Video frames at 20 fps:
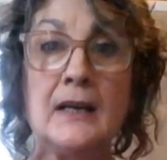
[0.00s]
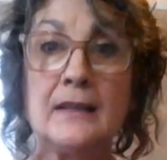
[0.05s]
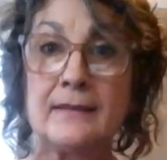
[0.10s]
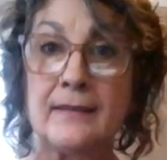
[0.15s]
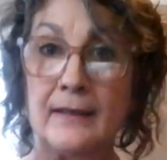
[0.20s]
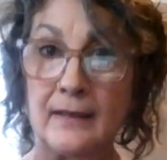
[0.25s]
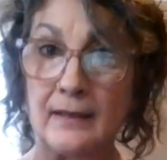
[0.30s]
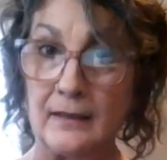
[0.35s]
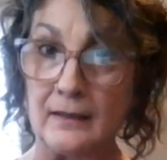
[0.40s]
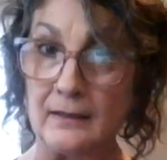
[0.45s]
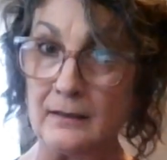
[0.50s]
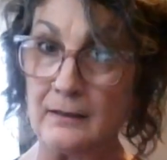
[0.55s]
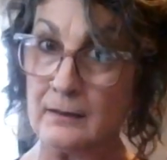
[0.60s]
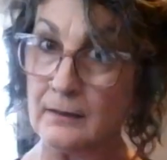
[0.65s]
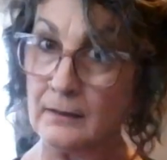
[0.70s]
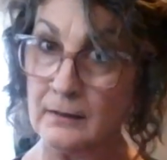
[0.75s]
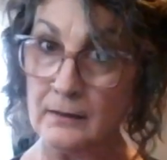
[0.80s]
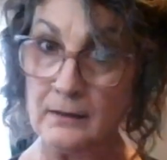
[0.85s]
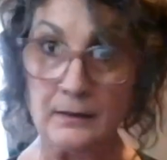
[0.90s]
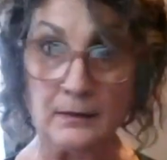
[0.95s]
to
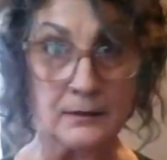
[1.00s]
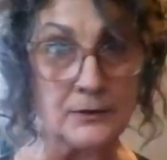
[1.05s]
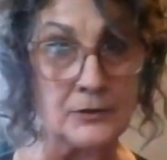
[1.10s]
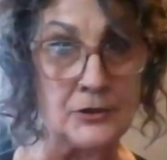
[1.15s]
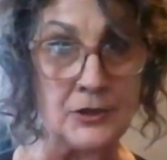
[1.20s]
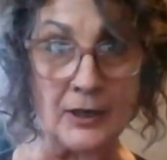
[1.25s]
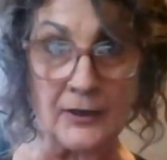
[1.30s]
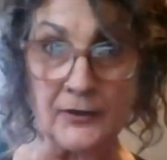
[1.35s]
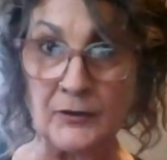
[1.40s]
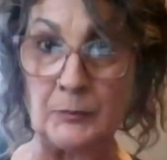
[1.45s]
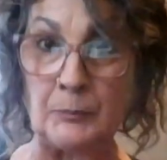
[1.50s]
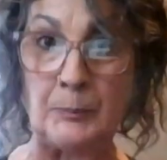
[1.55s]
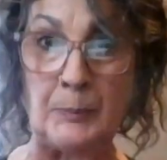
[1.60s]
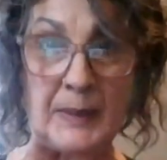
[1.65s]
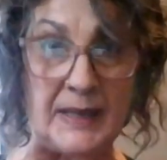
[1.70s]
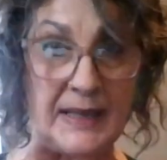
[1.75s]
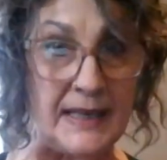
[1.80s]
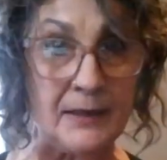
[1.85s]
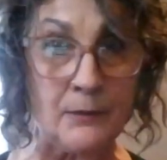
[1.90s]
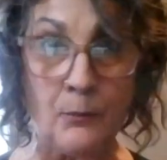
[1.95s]
just
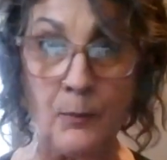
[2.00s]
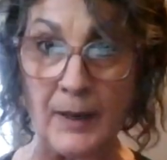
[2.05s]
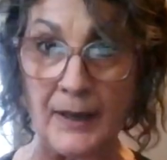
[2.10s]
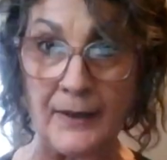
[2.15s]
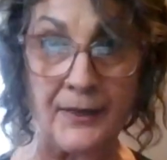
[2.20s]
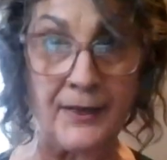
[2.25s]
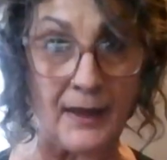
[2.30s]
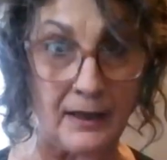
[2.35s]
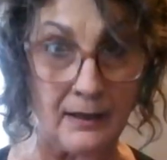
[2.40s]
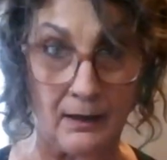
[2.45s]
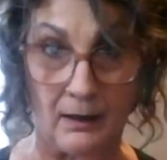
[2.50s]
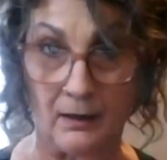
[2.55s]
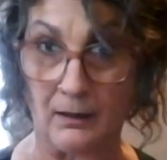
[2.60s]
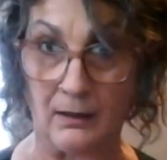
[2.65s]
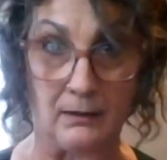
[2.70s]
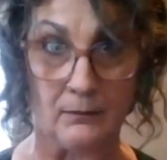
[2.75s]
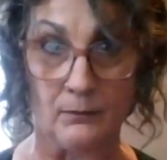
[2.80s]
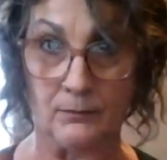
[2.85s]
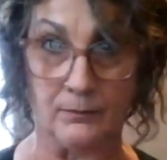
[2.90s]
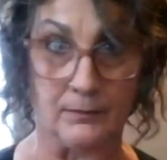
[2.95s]
be with
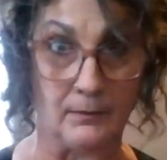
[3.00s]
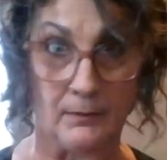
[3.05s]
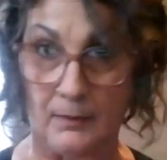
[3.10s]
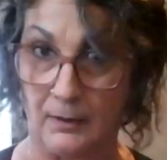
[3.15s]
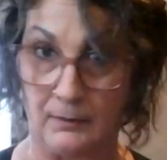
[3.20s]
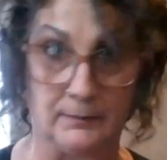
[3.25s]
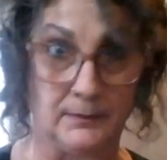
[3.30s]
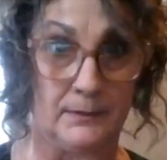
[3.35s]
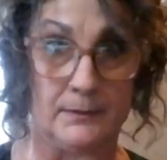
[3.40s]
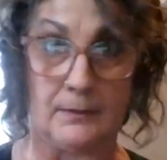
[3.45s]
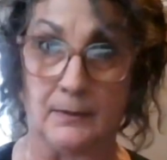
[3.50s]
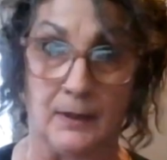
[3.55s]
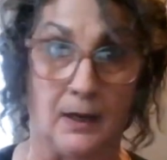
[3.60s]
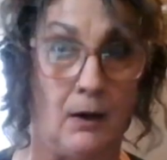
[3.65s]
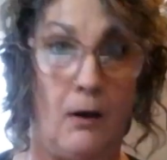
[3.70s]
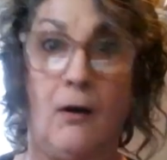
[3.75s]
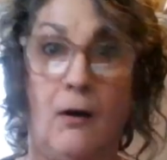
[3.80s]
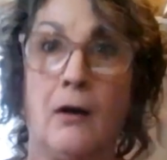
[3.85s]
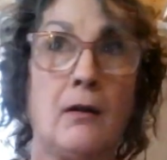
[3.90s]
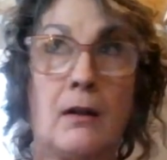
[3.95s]

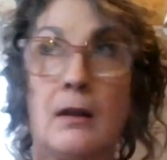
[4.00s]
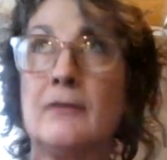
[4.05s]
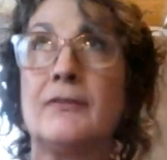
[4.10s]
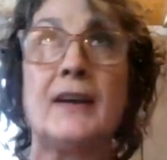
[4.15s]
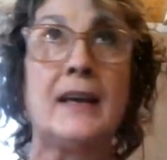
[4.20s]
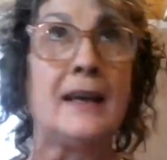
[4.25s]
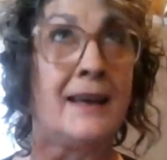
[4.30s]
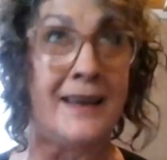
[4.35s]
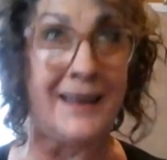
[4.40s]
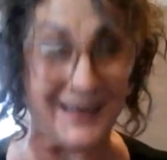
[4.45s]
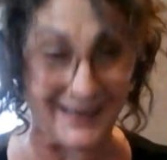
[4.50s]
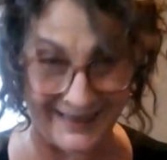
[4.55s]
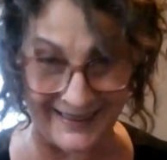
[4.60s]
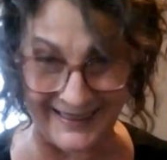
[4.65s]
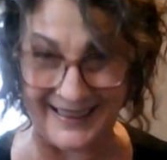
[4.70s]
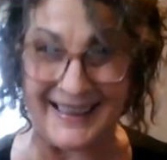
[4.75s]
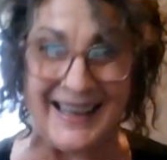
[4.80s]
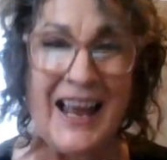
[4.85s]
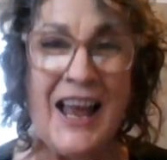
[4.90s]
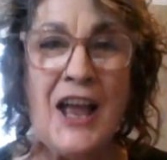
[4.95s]
all of it.
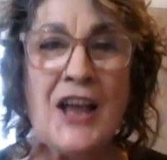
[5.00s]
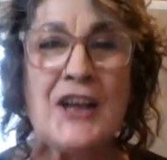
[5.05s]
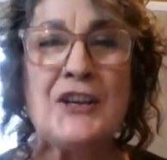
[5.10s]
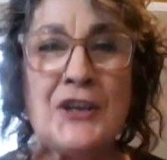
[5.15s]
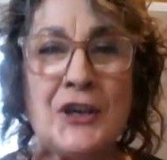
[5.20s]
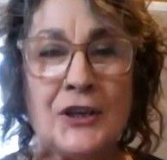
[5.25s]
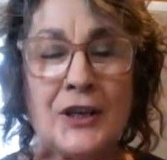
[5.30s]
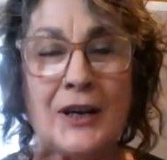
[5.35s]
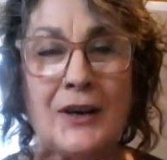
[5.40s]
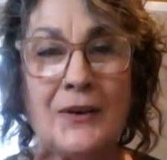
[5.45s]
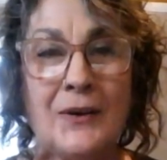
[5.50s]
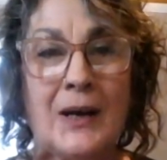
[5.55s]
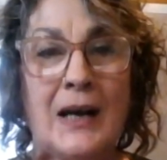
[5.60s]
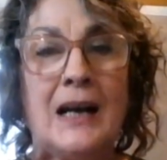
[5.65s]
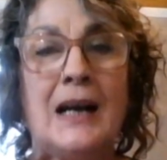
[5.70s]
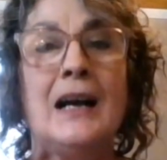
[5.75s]
you know,